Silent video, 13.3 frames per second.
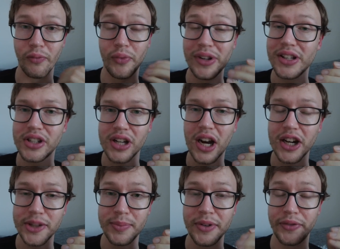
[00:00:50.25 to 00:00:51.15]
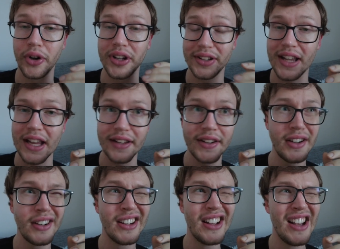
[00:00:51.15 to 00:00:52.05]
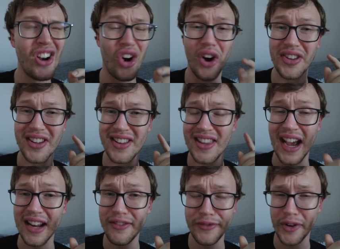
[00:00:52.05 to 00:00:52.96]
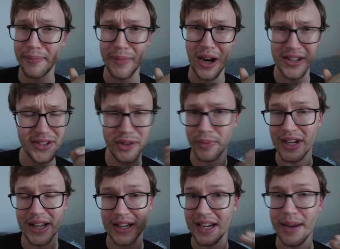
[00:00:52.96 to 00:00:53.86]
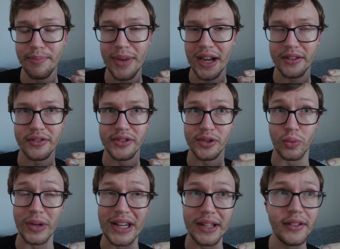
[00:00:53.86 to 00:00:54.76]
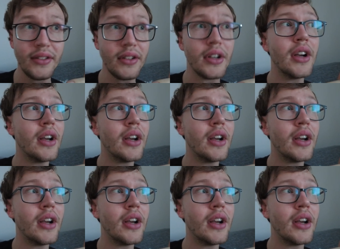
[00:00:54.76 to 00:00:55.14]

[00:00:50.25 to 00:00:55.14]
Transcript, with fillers: will charge me for the data on the 9th of March, so when I came back to Sweden.